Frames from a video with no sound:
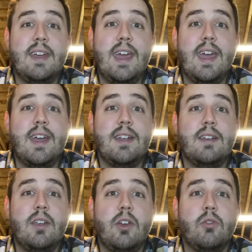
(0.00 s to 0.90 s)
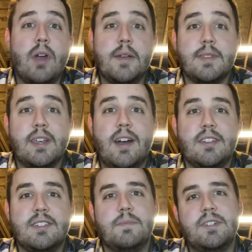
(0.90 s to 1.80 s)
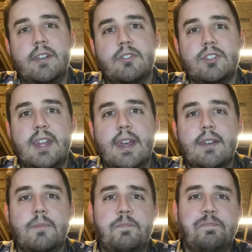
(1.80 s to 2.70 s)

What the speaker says: and grasp the concepts and understand.